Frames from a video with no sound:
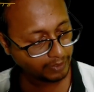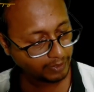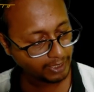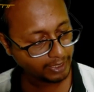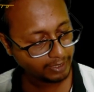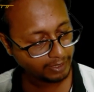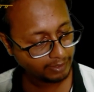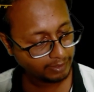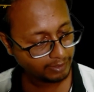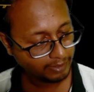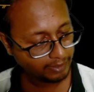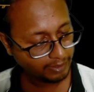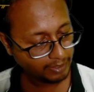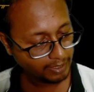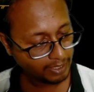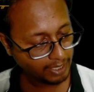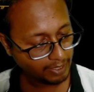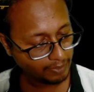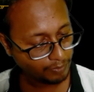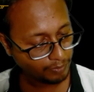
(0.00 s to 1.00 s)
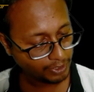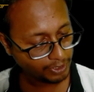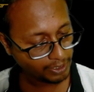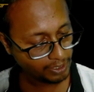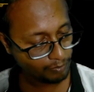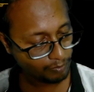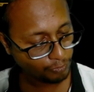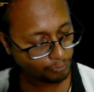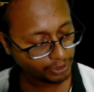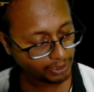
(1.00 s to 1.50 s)
Okay. And
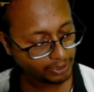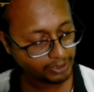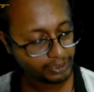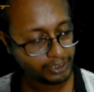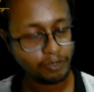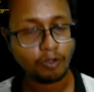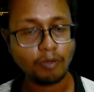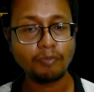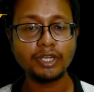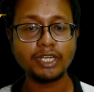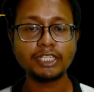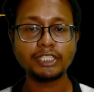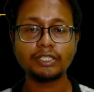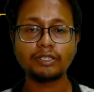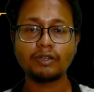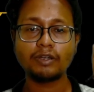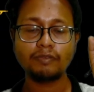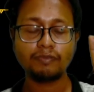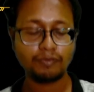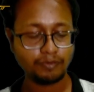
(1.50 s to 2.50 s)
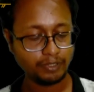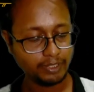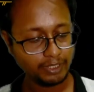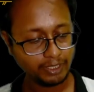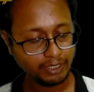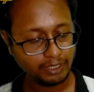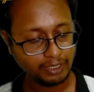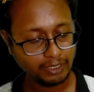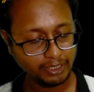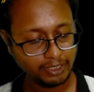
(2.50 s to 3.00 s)
rotational motion is a combination of
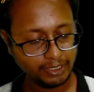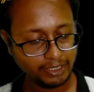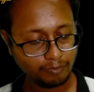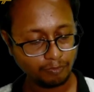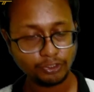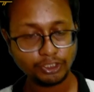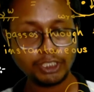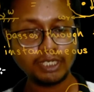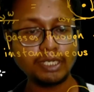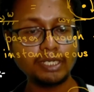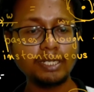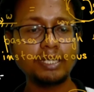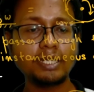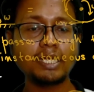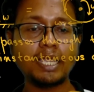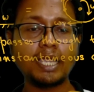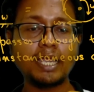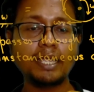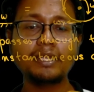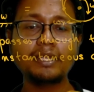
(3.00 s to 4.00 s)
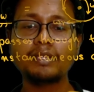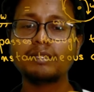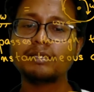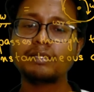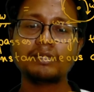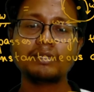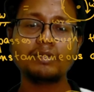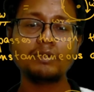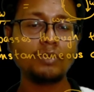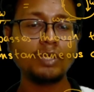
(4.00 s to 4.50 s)
linear motion and
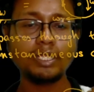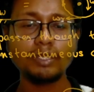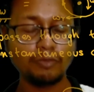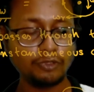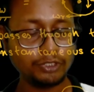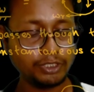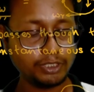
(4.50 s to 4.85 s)
rolling